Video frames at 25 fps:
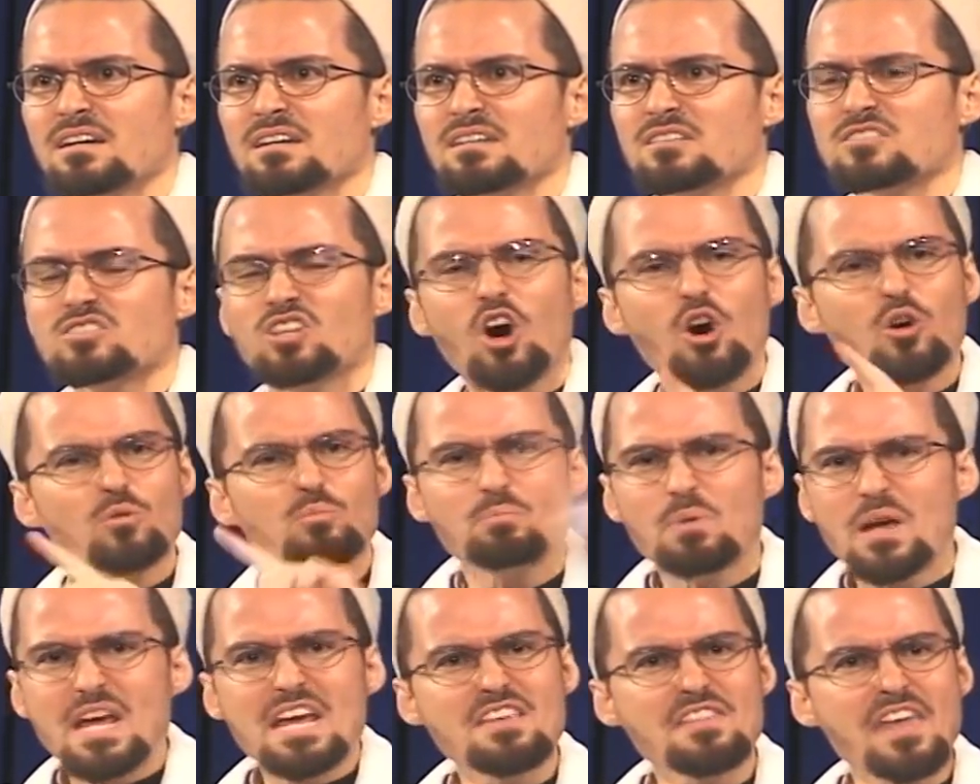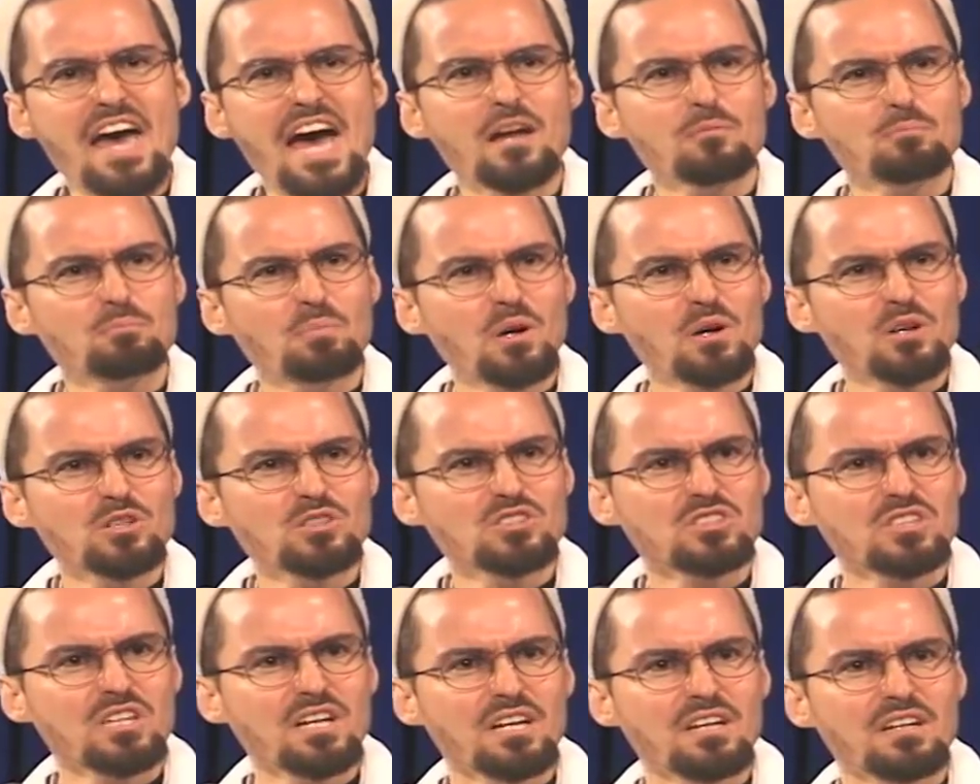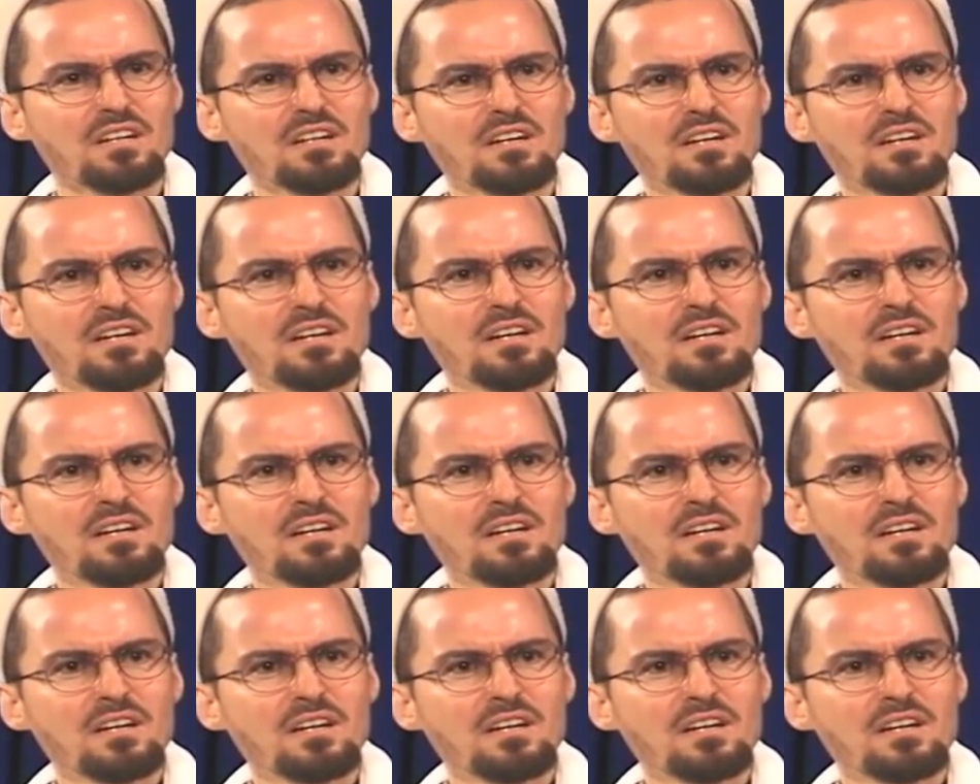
Don't be that person.